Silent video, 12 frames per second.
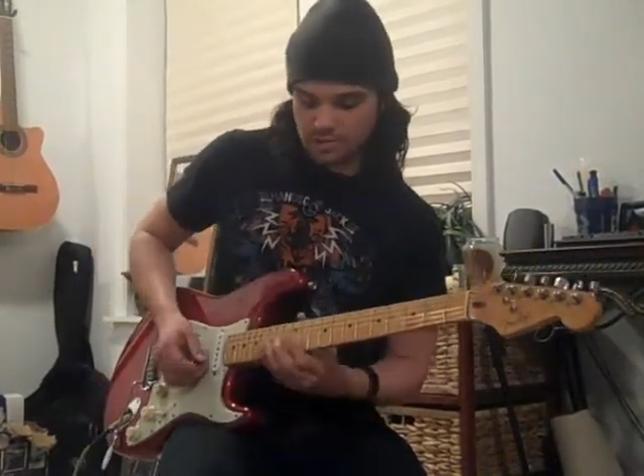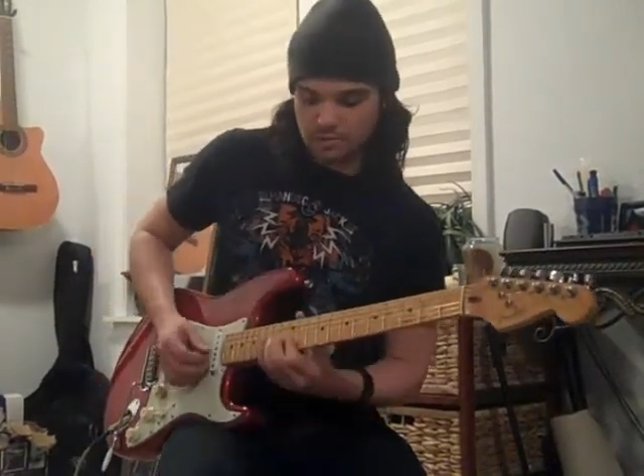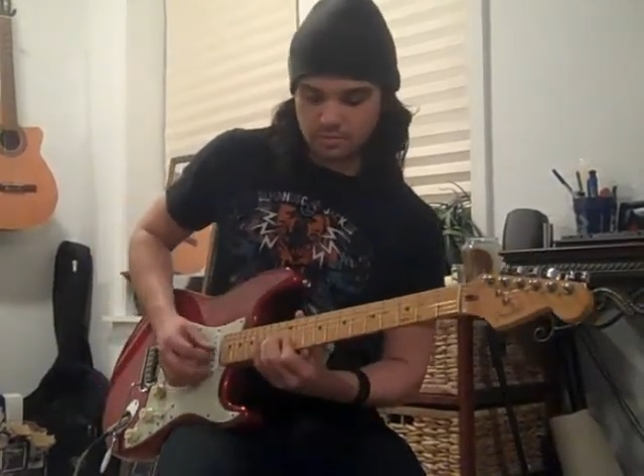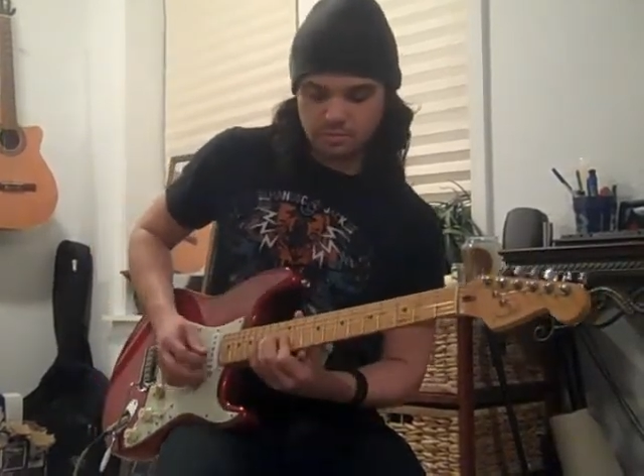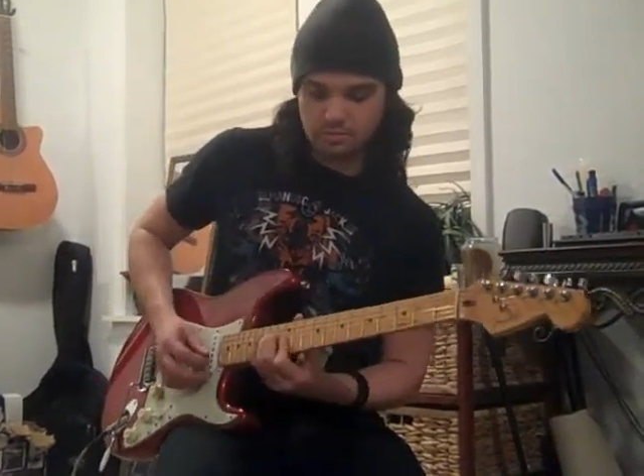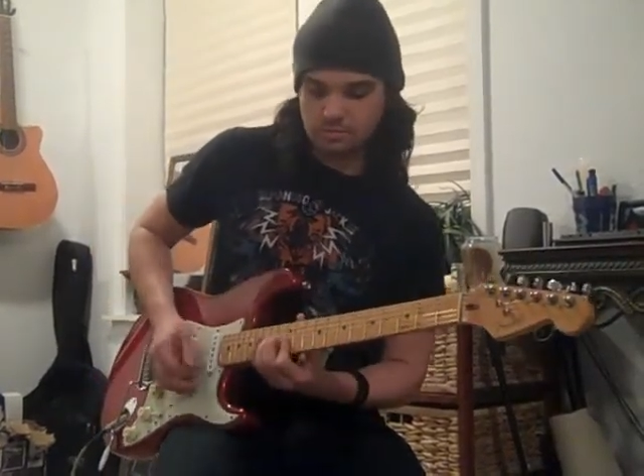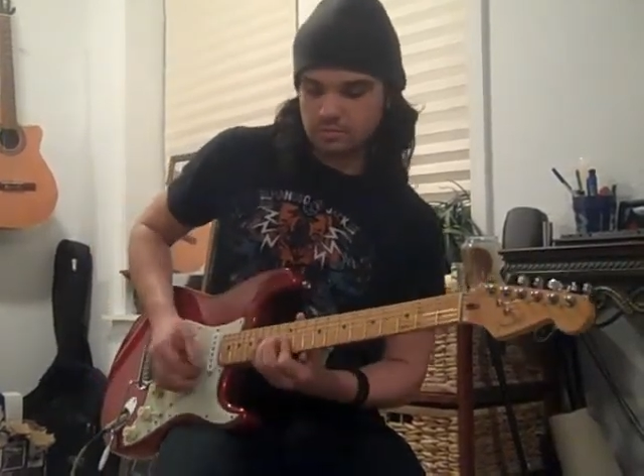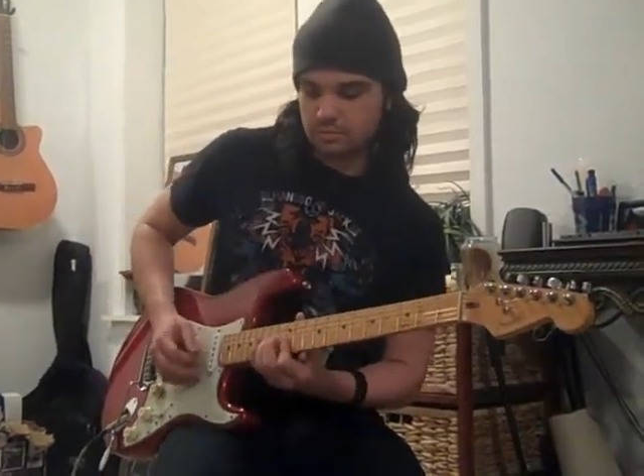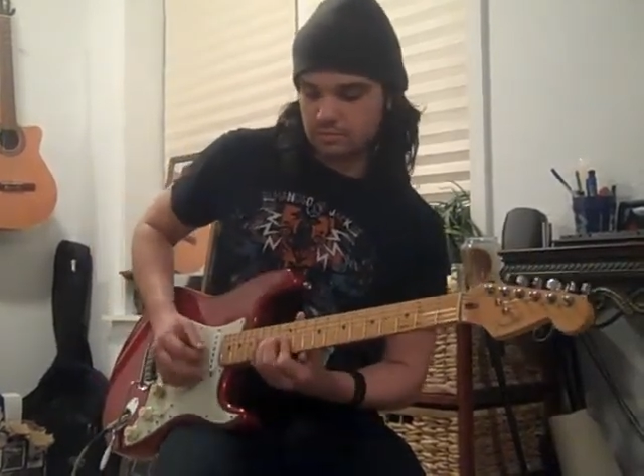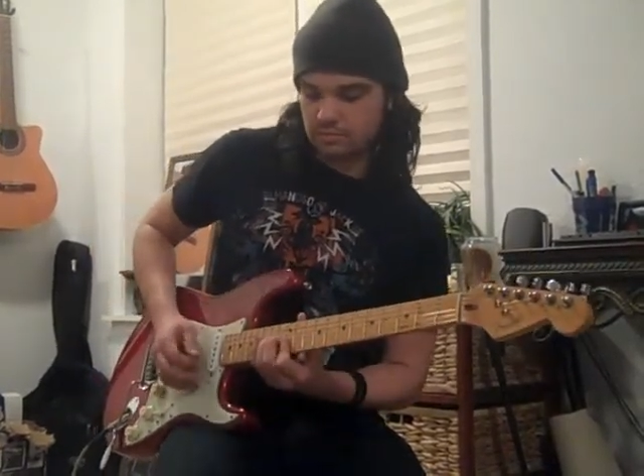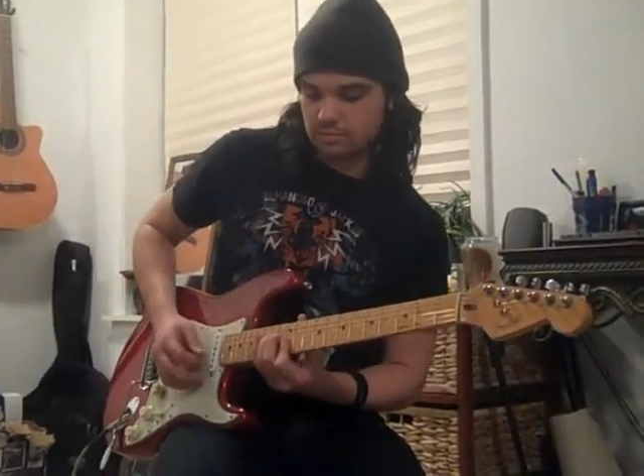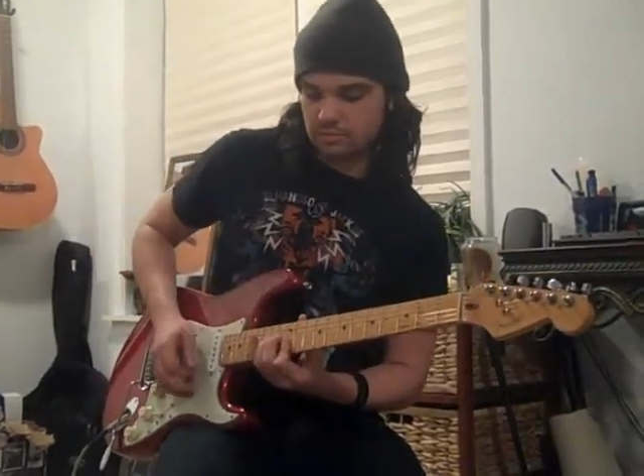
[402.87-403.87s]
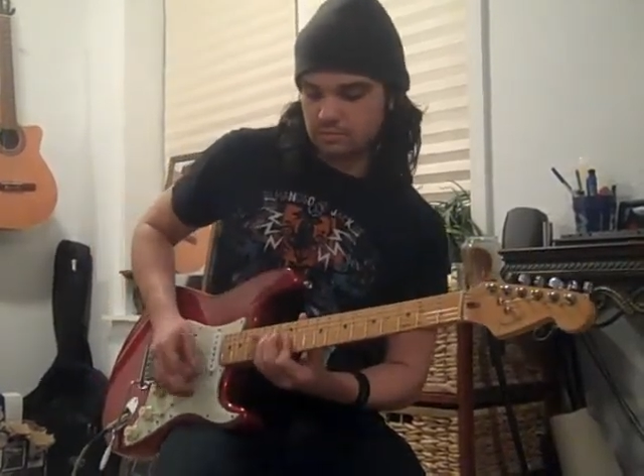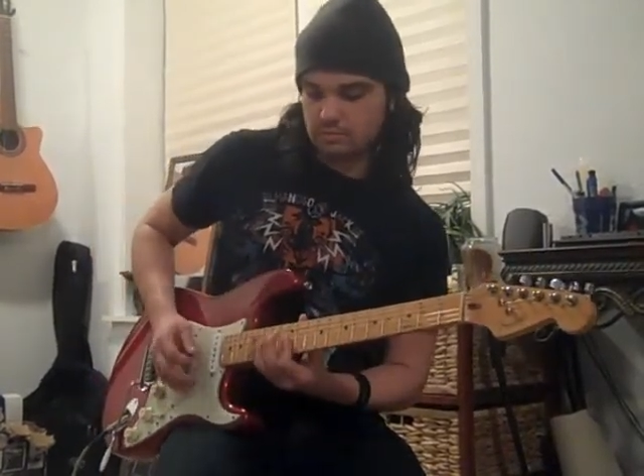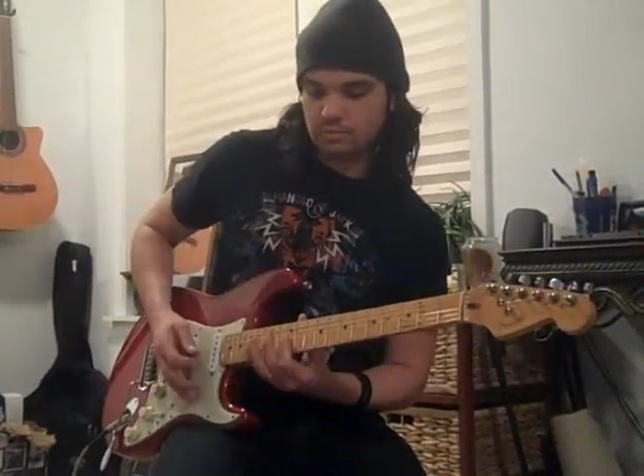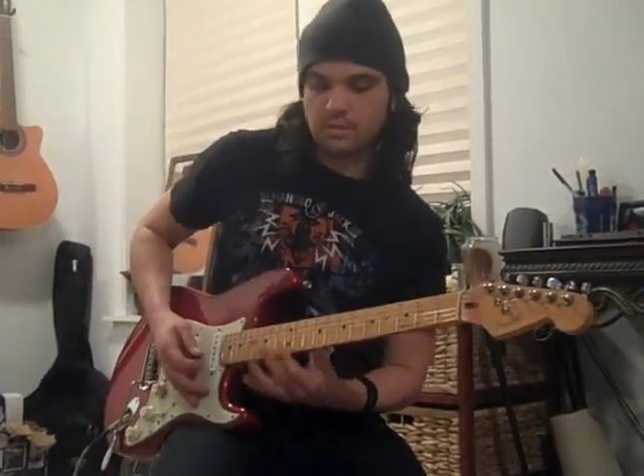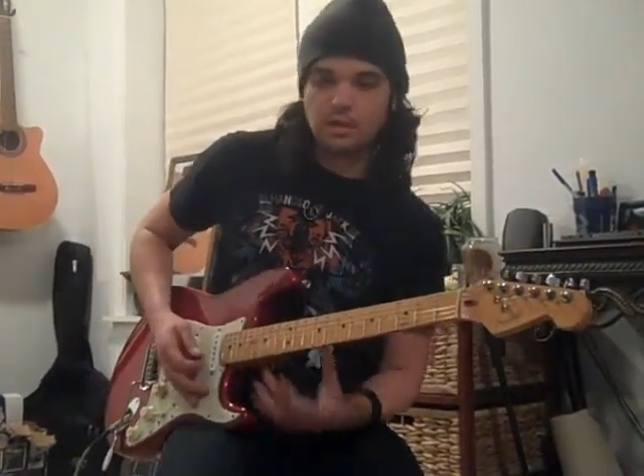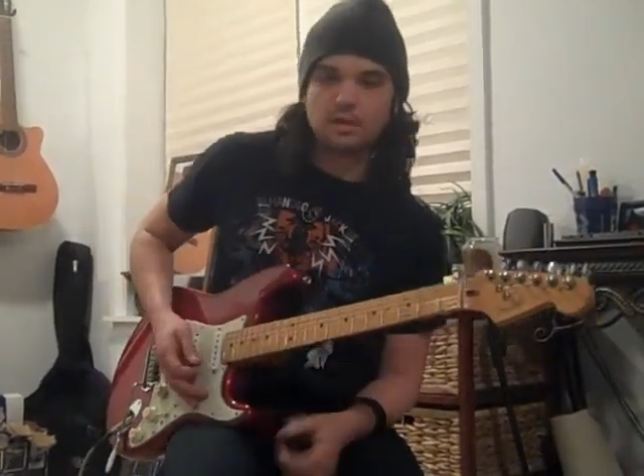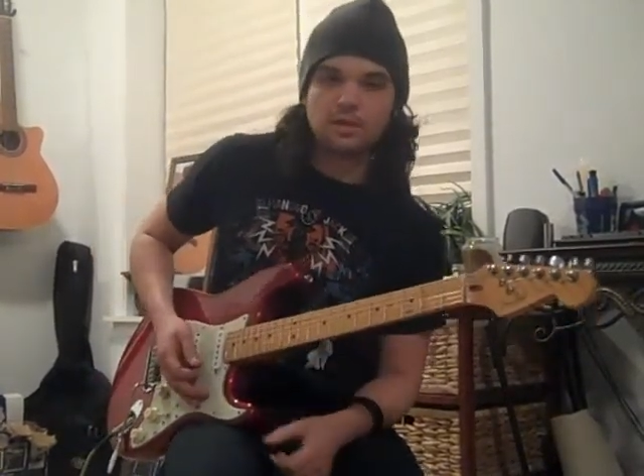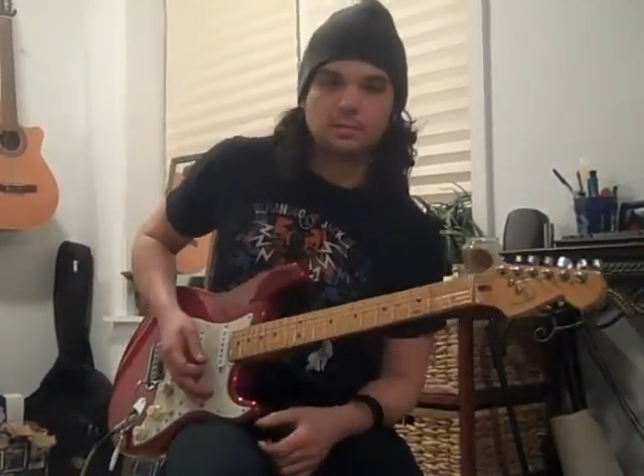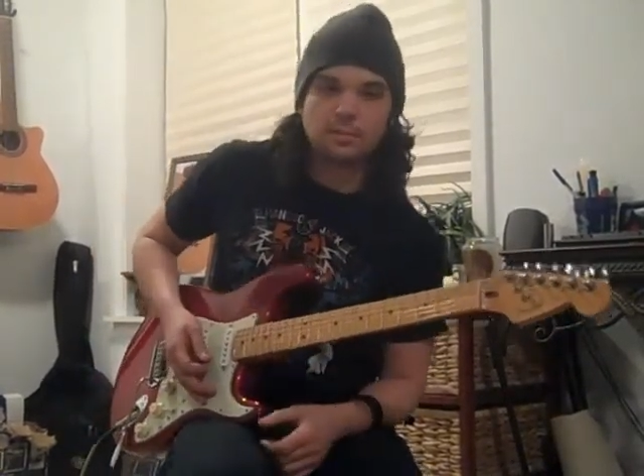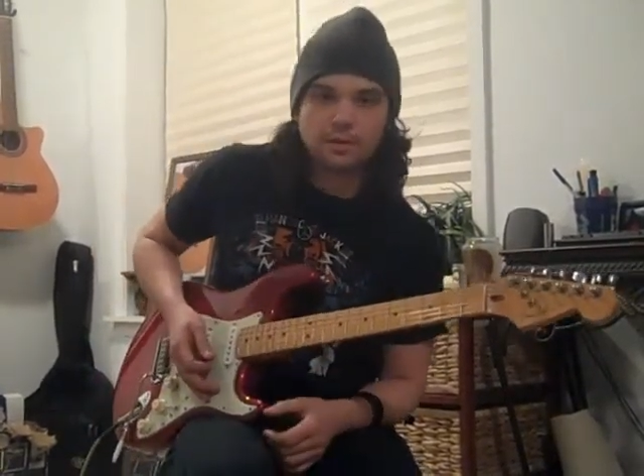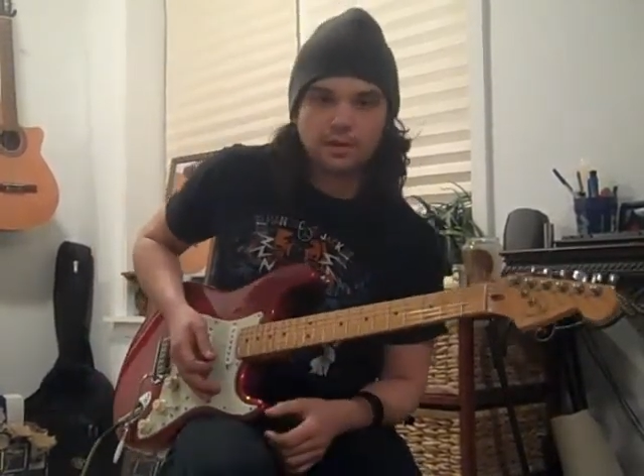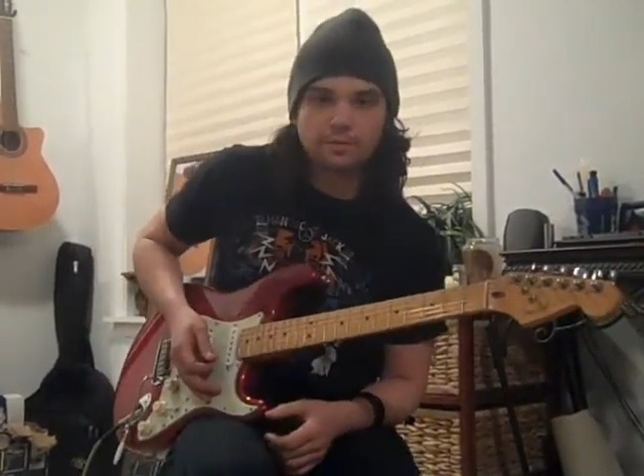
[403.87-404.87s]
to E
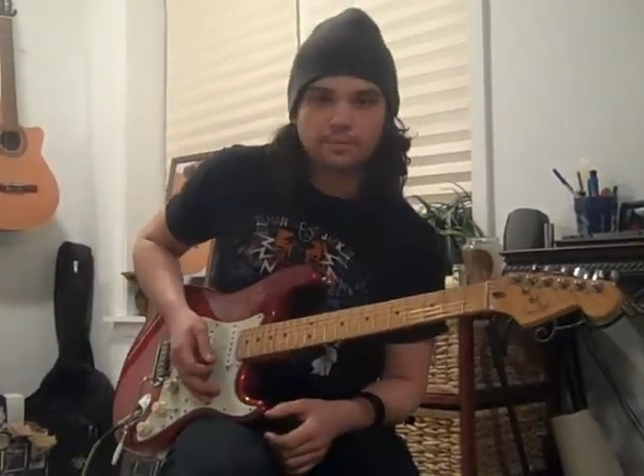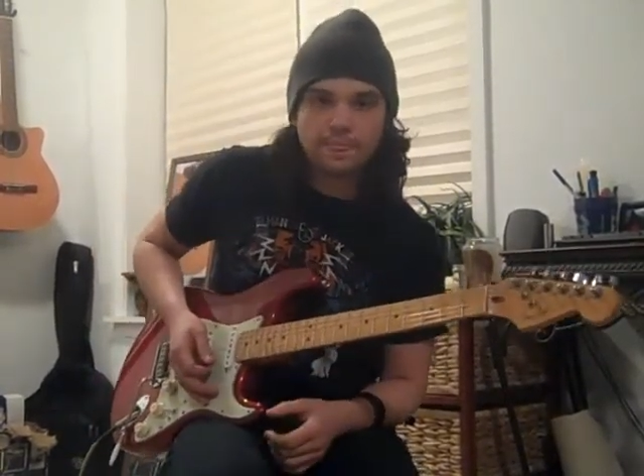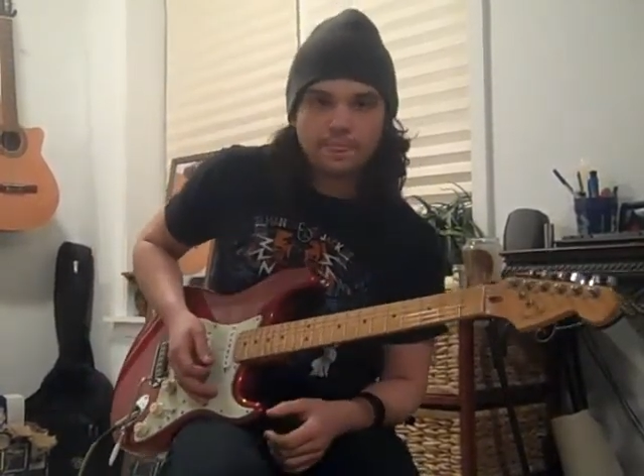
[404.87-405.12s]
up here.